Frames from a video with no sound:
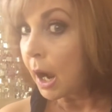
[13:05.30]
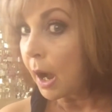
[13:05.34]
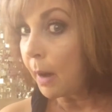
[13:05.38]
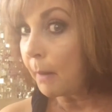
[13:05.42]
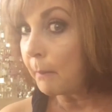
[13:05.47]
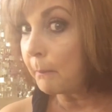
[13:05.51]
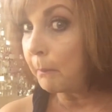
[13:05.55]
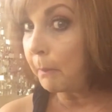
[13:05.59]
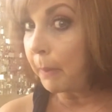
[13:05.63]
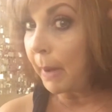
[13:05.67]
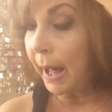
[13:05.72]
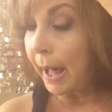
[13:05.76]

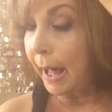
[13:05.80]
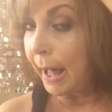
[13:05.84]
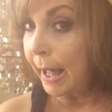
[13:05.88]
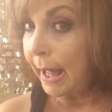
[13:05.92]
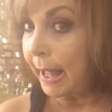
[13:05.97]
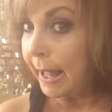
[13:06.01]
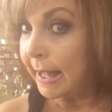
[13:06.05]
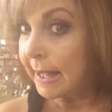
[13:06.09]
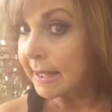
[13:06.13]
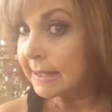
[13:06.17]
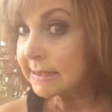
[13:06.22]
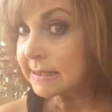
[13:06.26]

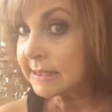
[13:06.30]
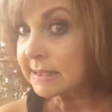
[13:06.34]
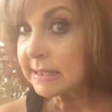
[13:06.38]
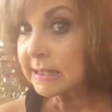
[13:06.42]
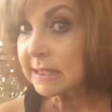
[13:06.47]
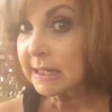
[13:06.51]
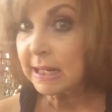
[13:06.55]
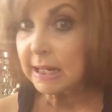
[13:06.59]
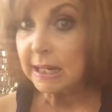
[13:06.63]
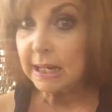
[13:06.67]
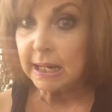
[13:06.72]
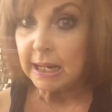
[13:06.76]
but
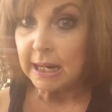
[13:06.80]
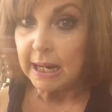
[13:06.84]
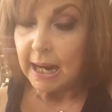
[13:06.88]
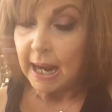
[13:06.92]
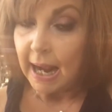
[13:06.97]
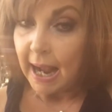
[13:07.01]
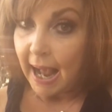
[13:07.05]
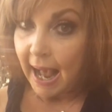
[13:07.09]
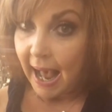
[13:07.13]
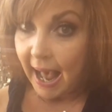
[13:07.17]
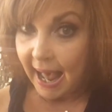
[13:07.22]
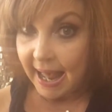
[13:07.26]

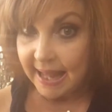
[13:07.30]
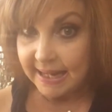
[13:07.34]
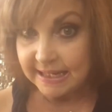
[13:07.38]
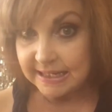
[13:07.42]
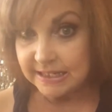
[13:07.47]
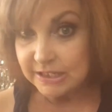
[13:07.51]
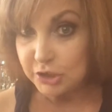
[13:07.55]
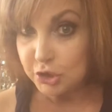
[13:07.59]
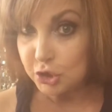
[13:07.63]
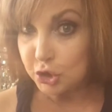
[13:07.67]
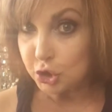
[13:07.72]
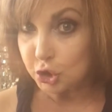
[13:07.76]
I
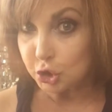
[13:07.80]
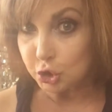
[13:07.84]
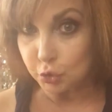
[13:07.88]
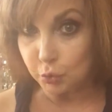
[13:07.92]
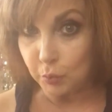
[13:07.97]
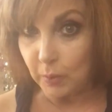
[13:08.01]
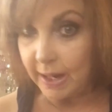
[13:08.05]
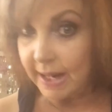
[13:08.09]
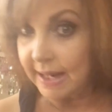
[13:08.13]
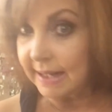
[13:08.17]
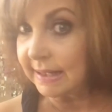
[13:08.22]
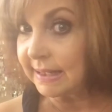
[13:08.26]
didn't
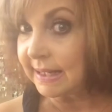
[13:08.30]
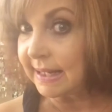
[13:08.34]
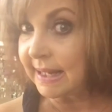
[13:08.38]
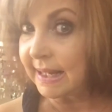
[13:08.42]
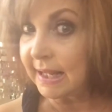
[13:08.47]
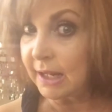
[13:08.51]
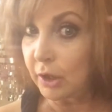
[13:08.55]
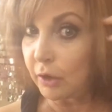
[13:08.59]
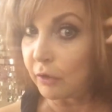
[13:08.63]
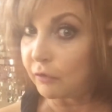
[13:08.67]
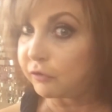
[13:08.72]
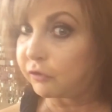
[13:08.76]
straighten
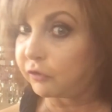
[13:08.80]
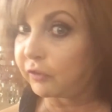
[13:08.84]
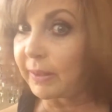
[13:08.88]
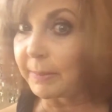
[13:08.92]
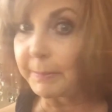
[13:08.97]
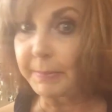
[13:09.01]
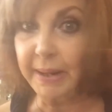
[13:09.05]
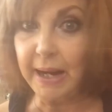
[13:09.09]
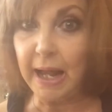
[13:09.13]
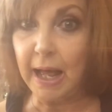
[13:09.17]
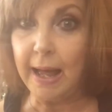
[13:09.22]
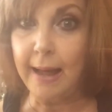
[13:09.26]
it or
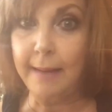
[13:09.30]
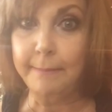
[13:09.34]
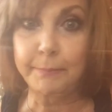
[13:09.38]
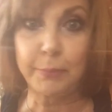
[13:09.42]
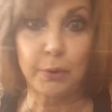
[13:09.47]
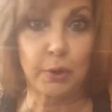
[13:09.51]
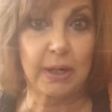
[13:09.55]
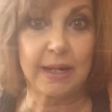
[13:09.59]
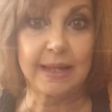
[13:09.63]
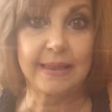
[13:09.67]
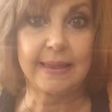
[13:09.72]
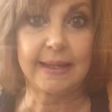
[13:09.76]
flip it up
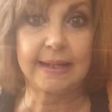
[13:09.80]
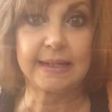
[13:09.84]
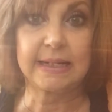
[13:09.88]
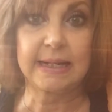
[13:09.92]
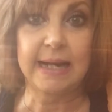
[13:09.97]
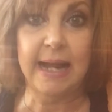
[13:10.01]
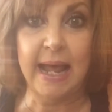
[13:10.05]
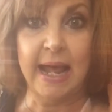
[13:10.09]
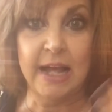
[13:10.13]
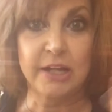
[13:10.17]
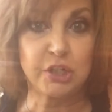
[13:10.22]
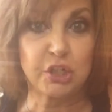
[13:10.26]
or anything
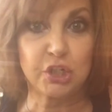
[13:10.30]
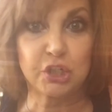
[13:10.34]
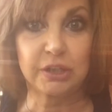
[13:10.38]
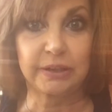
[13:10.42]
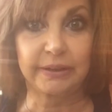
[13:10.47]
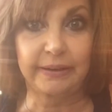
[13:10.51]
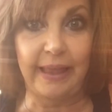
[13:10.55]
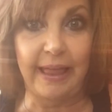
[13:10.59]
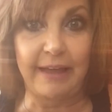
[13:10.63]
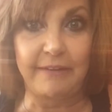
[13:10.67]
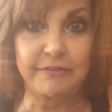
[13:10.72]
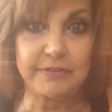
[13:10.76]
today. I just
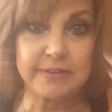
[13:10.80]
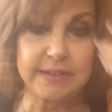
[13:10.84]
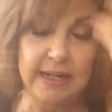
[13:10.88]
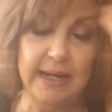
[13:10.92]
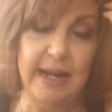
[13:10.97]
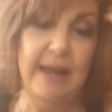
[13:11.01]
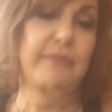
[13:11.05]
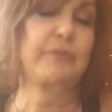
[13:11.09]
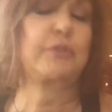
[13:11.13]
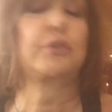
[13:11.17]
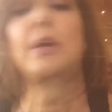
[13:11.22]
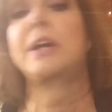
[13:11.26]
left it
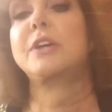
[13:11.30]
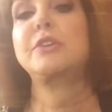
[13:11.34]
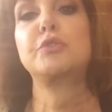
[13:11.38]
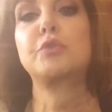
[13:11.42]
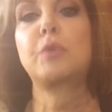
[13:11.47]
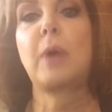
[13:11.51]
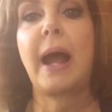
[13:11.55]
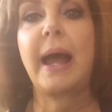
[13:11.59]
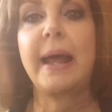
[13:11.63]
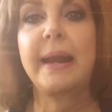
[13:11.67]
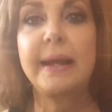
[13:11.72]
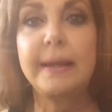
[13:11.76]
after I
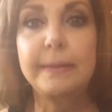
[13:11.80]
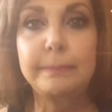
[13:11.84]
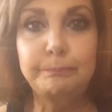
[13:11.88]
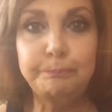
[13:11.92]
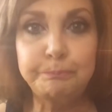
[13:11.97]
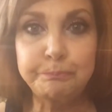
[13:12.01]
dried it.